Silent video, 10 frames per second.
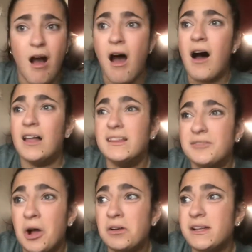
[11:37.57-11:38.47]
Olive
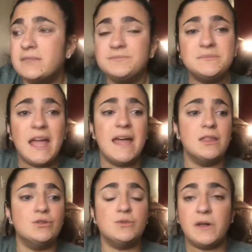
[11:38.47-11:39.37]
Garden and they're
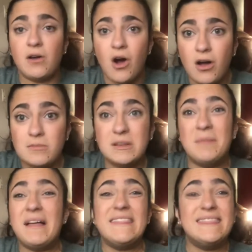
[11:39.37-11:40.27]
doing carbs, and I'm like,